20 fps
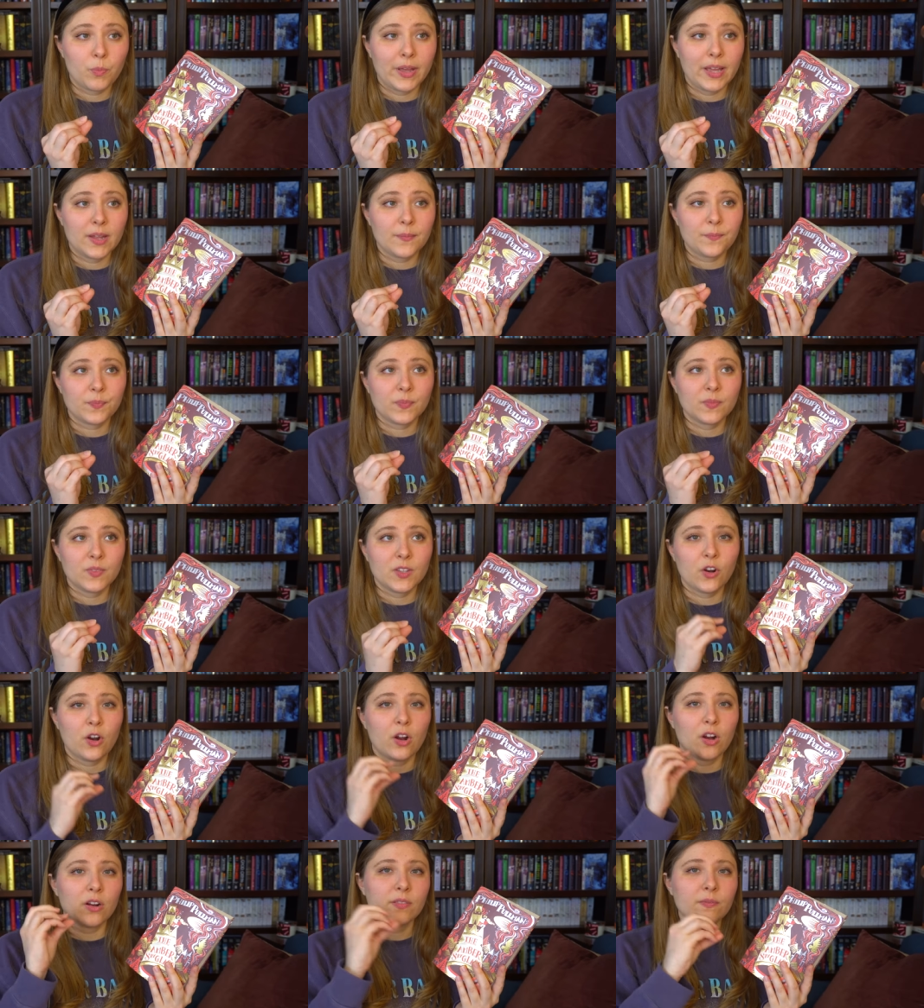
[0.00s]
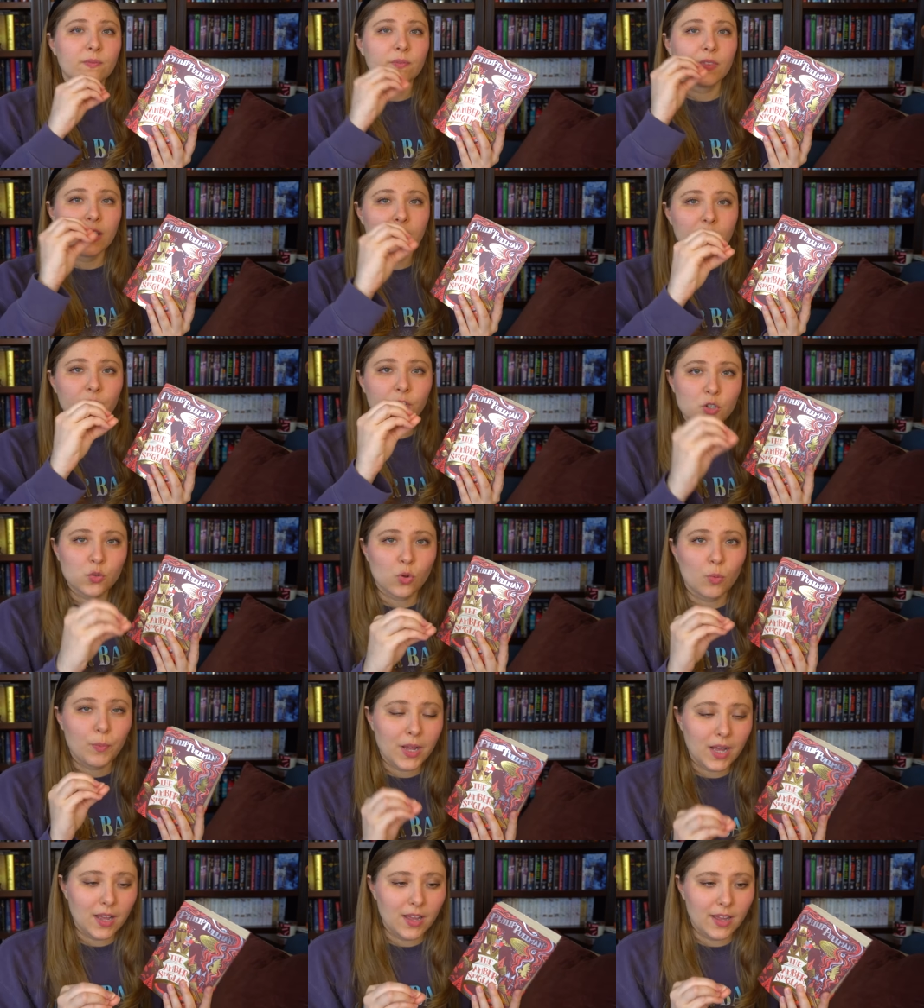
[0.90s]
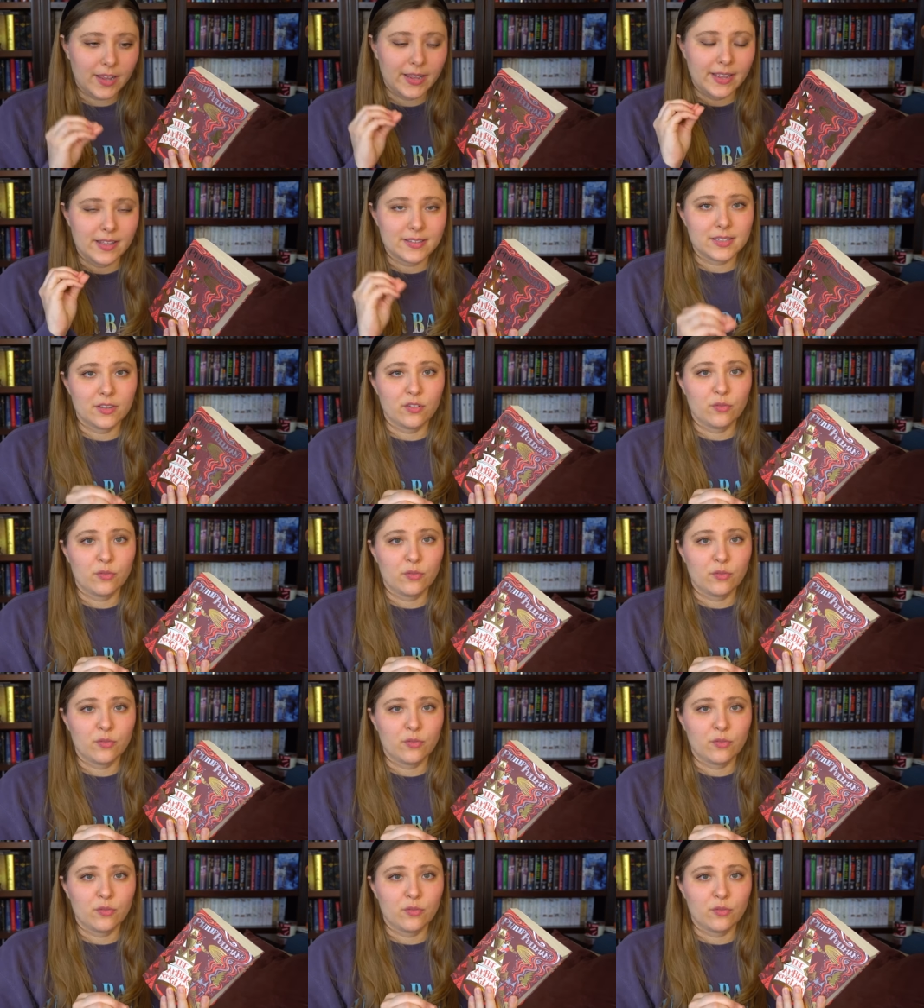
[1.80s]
but there are individual pockets